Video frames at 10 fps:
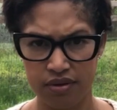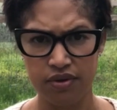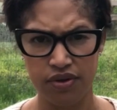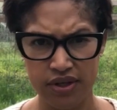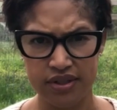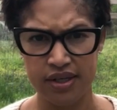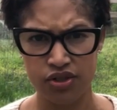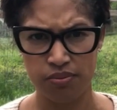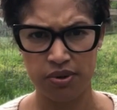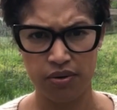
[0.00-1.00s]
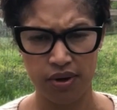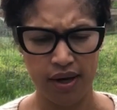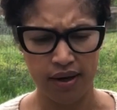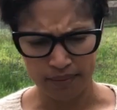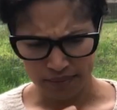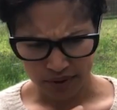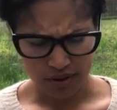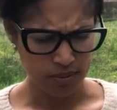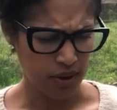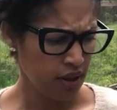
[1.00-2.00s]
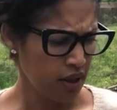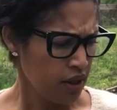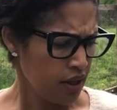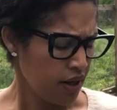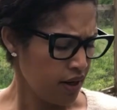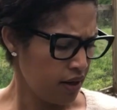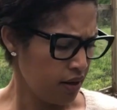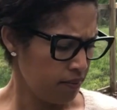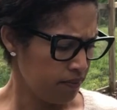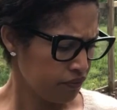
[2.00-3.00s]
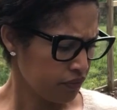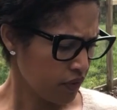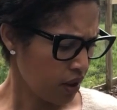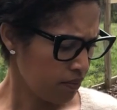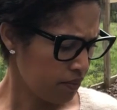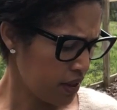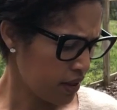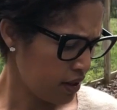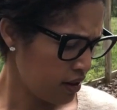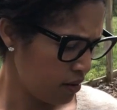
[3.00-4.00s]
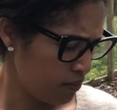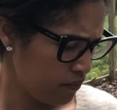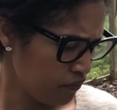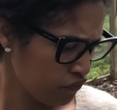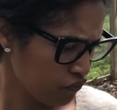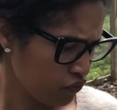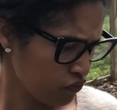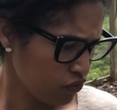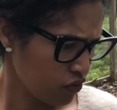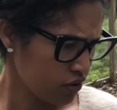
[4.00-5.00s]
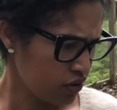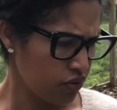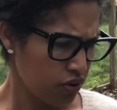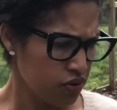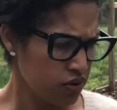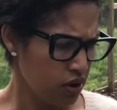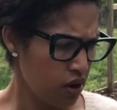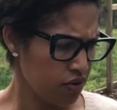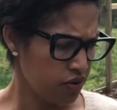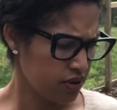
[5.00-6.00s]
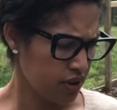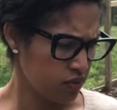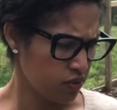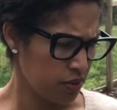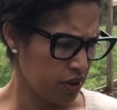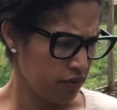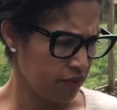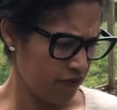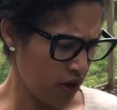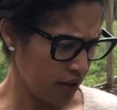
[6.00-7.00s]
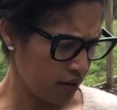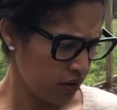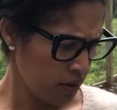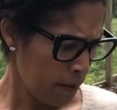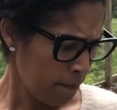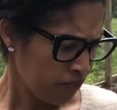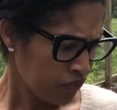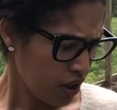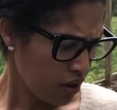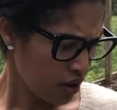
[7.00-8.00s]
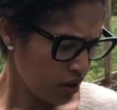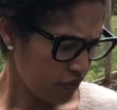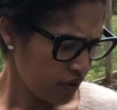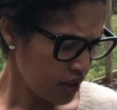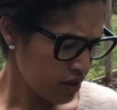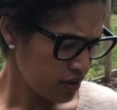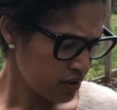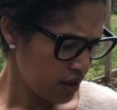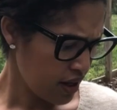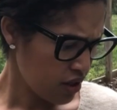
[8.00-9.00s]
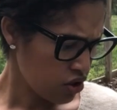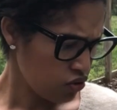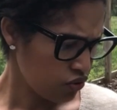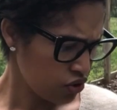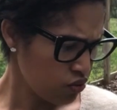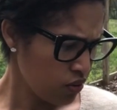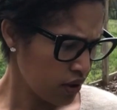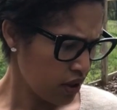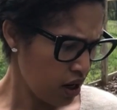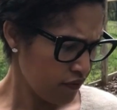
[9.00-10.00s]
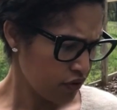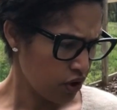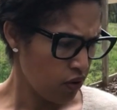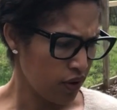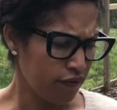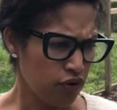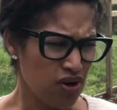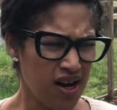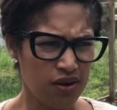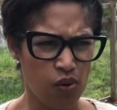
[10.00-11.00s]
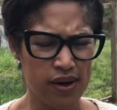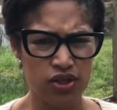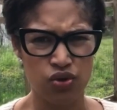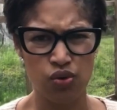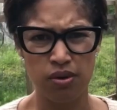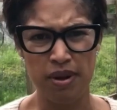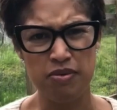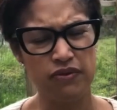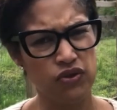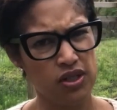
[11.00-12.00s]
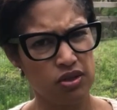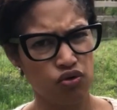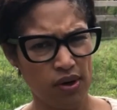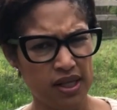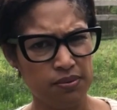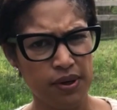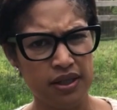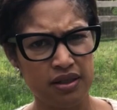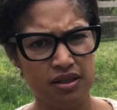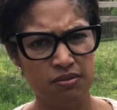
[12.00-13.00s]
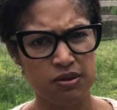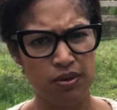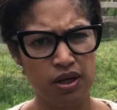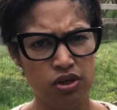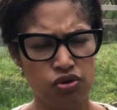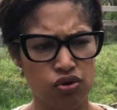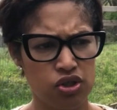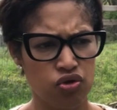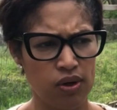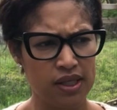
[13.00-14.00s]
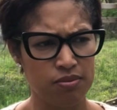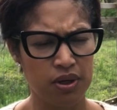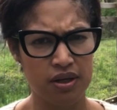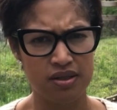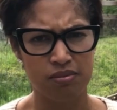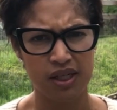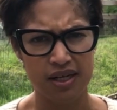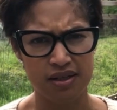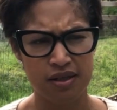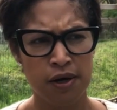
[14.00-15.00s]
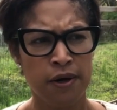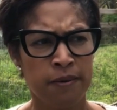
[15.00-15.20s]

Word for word: th these things should be okay. Excuse me. Um, but um, so those, all those things will be fine. The things that you do want covered though, and if you're not quite sure, maybe you've just transplanted some spinach or just transplanted some lettuce,